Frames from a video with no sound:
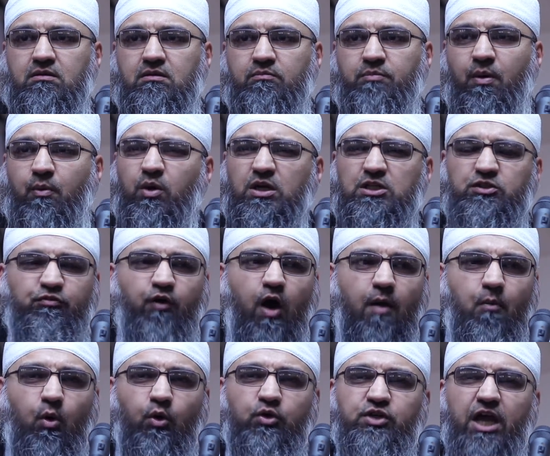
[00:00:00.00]
But what is far
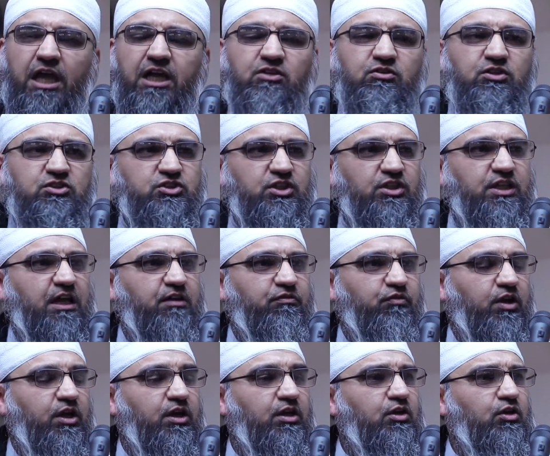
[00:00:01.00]
more dangerous than that for
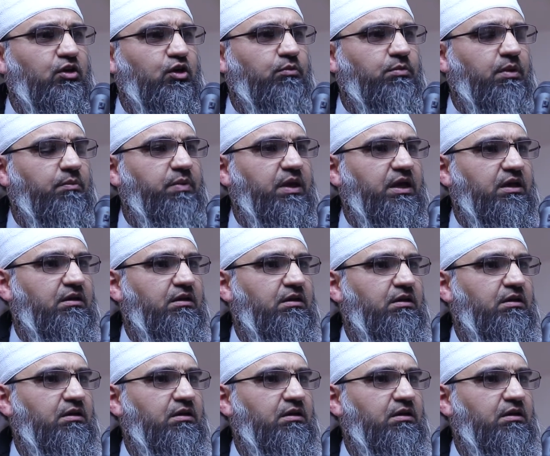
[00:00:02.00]
the human being?